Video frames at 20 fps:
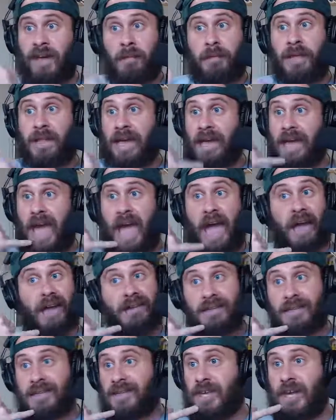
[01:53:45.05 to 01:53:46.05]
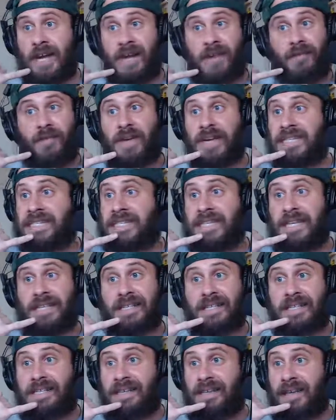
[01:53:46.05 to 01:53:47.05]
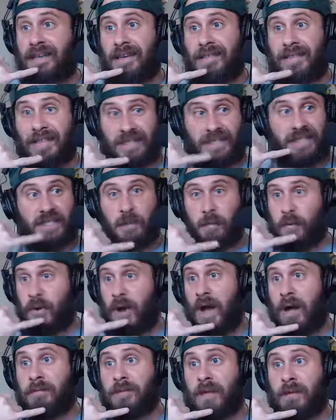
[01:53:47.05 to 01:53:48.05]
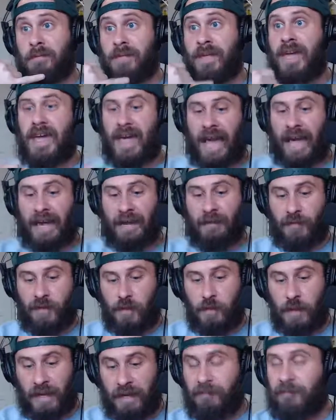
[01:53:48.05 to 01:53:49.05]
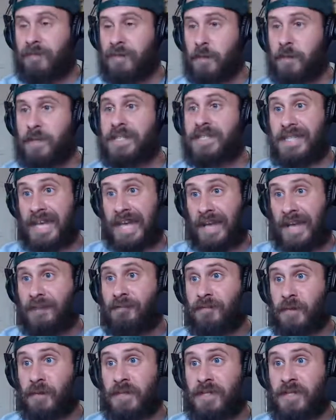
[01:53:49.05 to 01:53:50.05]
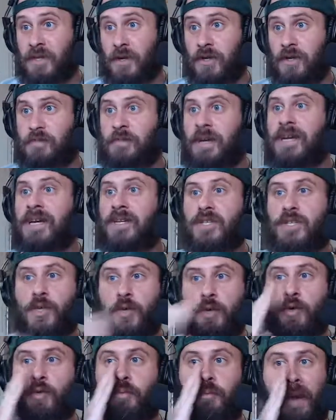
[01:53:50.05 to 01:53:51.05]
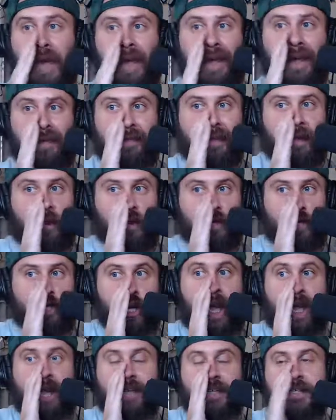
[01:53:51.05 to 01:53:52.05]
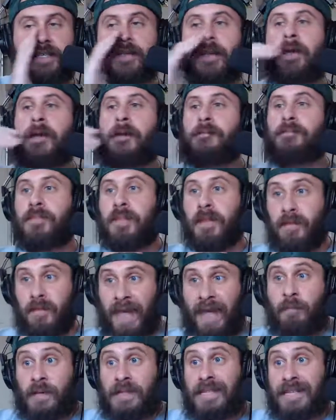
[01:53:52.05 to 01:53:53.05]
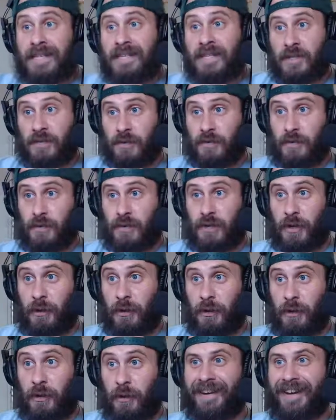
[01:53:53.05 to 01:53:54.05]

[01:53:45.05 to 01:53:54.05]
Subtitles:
You're like, hey, you got to fix this. This is a problem. And if you influence the influencers because you pay their checks, they will listen to you.